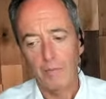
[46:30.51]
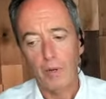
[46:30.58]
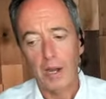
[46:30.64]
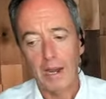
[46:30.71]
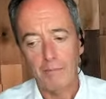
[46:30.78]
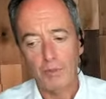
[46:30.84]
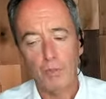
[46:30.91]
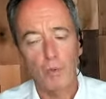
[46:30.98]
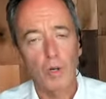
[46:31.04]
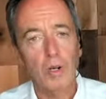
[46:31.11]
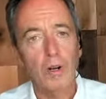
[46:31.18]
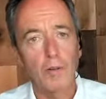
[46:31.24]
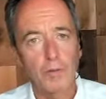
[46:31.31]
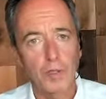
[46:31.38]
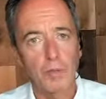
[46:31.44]
perhaps
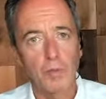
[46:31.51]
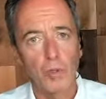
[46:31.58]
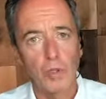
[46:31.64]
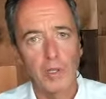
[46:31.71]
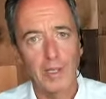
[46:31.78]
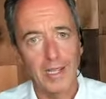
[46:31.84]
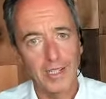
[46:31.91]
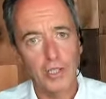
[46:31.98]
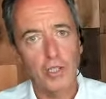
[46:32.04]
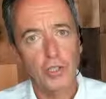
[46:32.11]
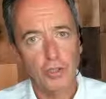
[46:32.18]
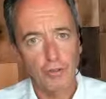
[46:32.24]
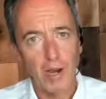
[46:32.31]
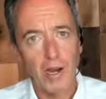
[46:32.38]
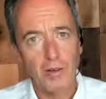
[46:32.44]
more comfortable and less
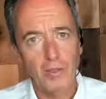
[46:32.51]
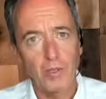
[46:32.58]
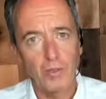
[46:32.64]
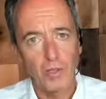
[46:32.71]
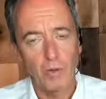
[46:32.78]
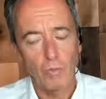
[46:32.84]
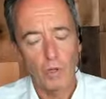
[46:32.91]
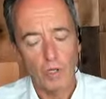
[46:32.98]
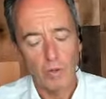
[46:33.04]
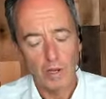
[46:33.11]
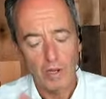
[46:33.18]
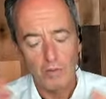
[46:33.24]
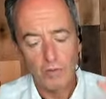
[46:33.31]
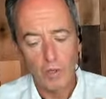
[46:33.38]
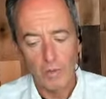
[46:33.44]
distracted than what you
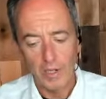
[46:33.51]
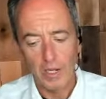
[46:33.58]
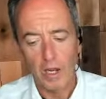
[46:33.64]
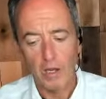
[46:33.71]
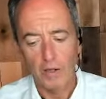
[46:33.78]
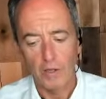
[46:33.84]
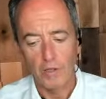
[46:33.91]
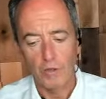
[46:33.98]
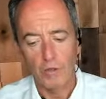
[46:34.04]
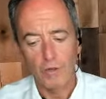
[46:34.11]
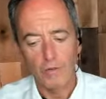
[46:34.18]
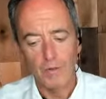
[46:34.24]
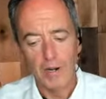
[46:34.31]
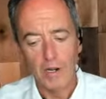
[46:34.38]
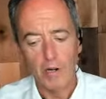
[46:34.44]
have going on in
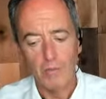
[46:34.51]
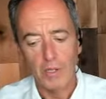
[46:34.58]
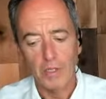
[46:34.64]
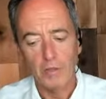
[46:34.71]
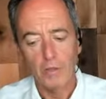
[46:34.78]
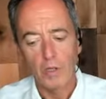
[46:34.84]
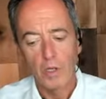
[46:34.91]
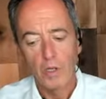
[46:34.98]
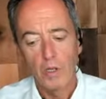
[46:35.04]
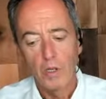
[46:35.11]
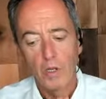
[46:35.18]
your environment.